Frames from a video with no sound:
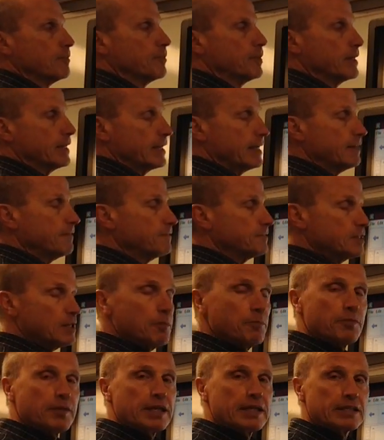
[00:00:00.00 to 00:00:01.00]
but if
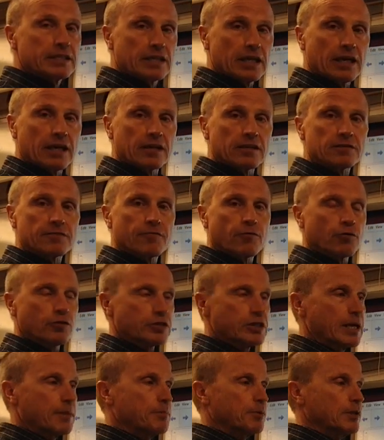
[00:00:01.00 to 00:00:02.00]
something does, for
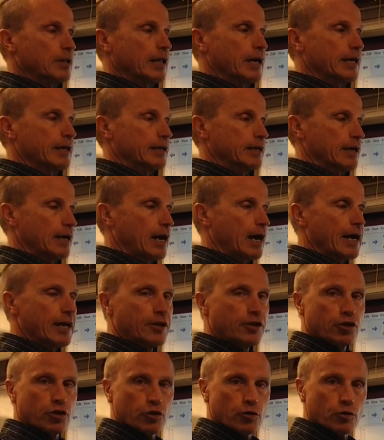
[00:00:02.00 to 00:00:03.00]
example, like
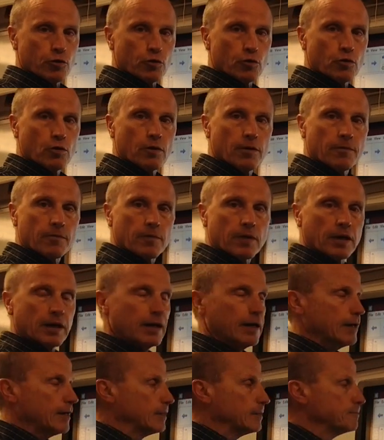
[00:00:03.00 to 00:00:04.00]
IQ,
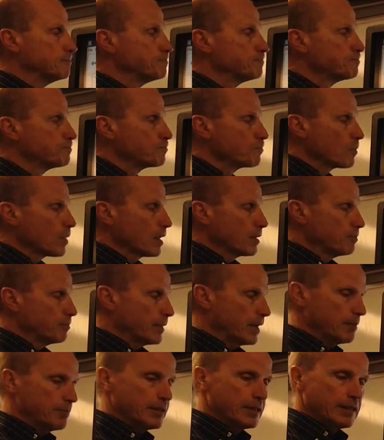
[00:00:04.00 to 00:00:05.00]
um,
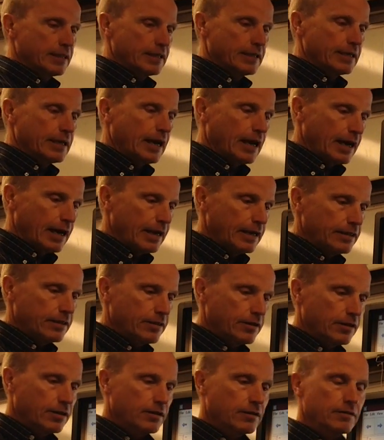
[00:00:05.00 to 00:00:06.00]
maybe the
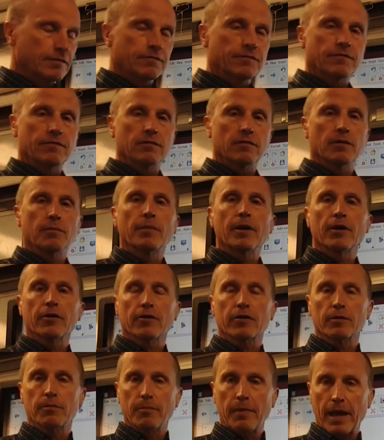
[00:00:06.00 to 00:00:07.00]
height of
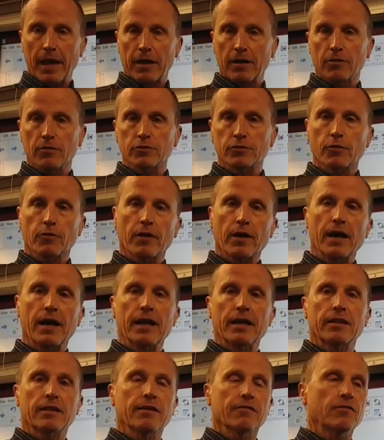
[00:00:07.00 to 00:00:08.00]
American males or the
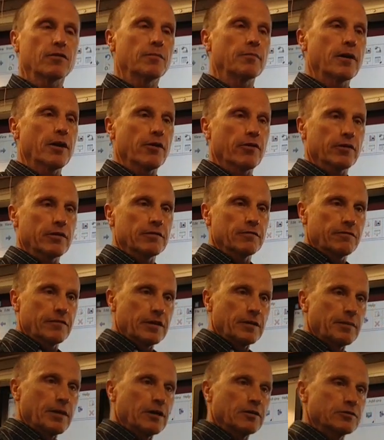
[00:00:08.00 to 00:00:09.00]
height of American
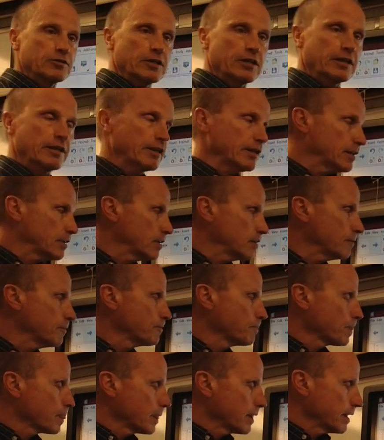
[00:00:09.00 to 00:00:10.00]
females in, a, in, a,
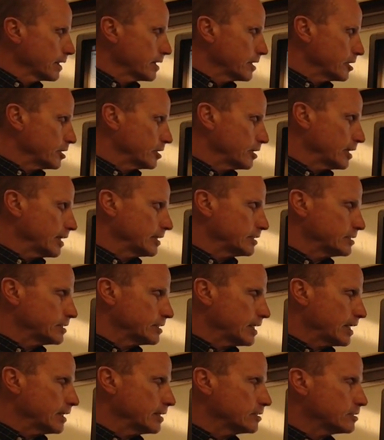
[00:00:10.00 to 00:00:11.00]
in the United
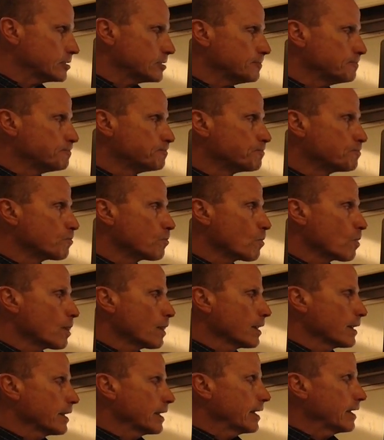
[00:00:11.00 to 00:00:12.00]
States,
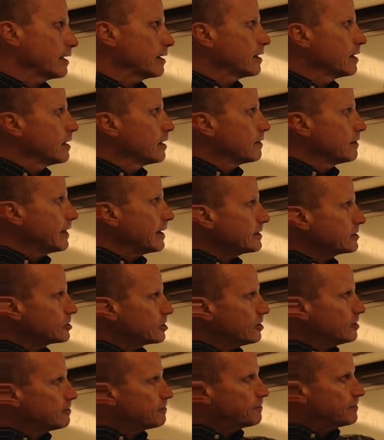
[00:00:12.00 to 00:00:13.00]
Okay, that's
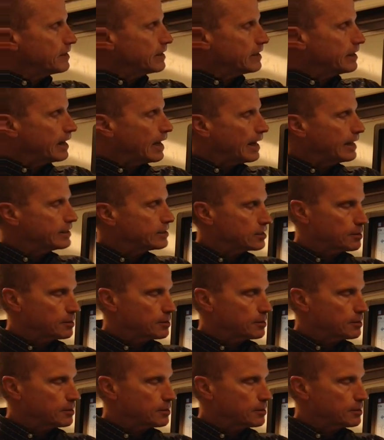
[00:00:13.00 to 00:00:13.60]
going to fit a nice